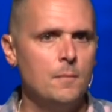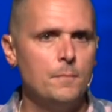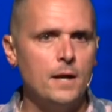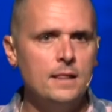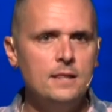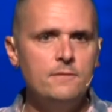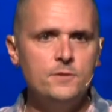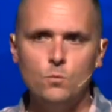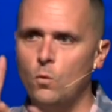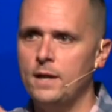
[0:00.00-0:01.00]
But I lived
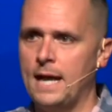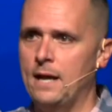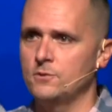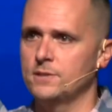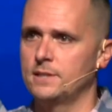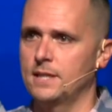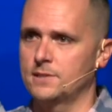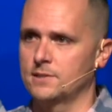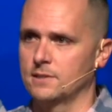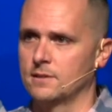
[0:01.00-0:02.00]
in one house in
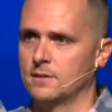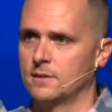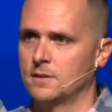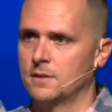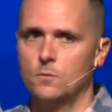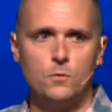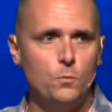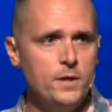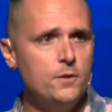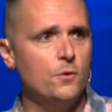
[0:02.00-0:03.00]
Destin. When
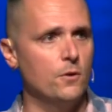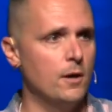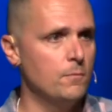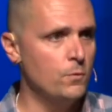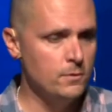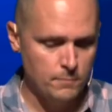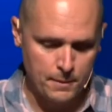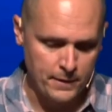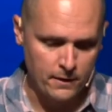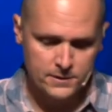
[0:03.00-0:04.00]
we grew up, we, my
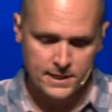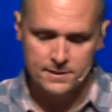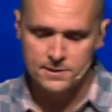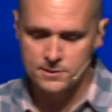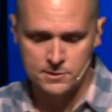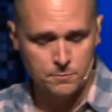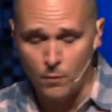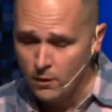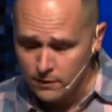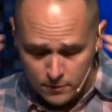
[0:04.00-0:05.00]
parents had this
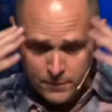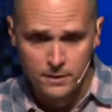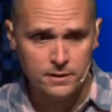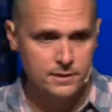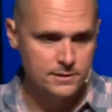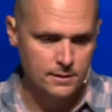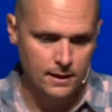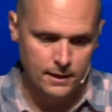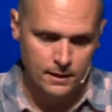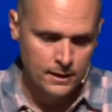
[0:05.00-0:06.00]
smart ability to
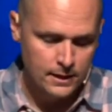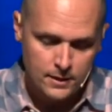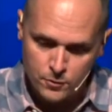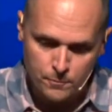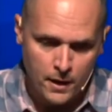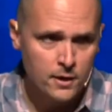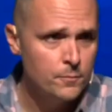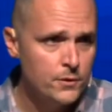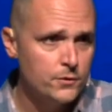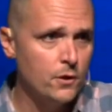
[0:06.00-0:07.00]
like either buy or
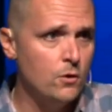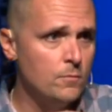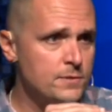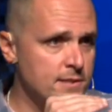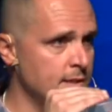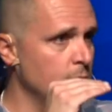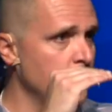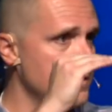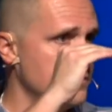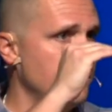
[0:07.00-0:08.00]
build a home, see it
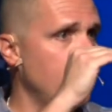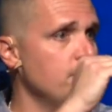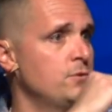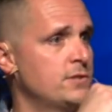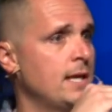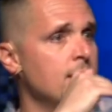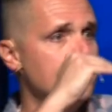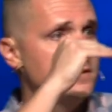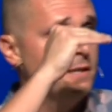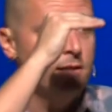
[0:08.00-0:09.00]
raise in value, sell it,
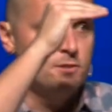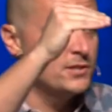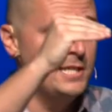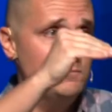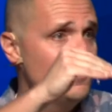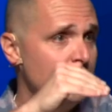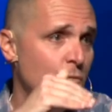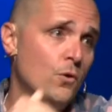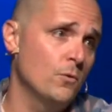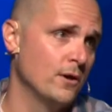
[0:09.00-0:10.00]
and can just keep moving
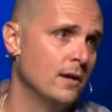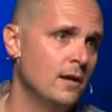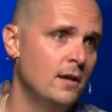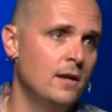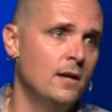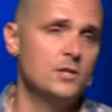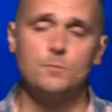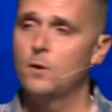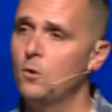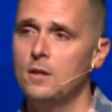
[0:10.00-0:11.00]
forward. So
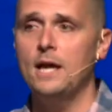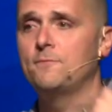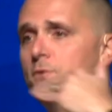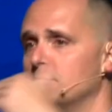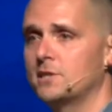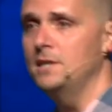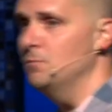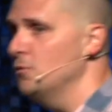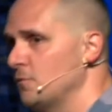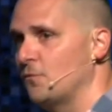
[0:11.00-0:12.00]
my whole life, we just keep
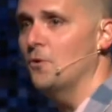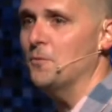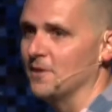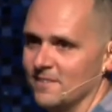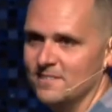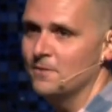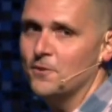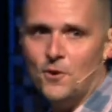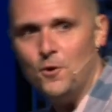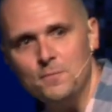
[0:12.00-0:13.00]
moving forward.
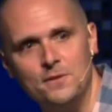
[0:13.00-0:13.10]
Different home,